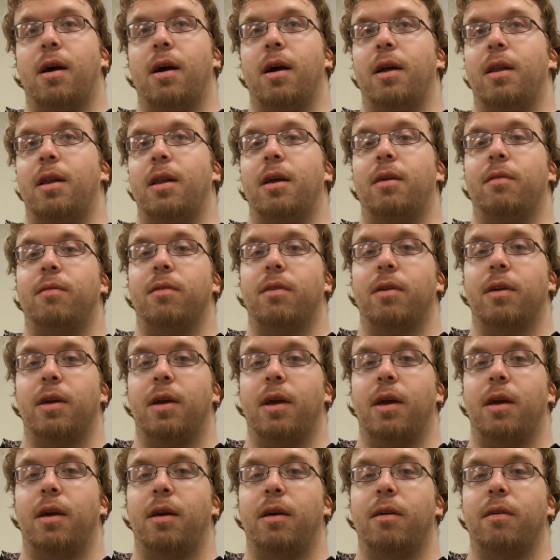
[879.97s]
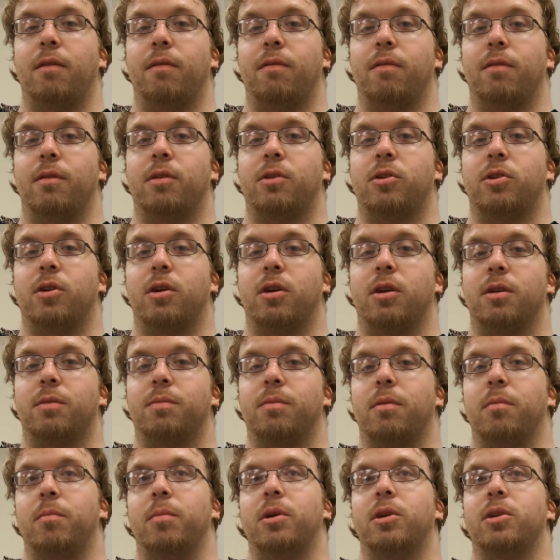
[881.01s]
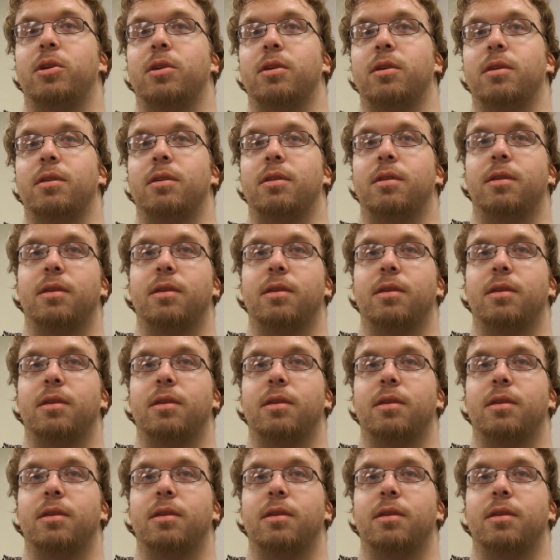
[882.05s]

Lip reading: I never gave the church permission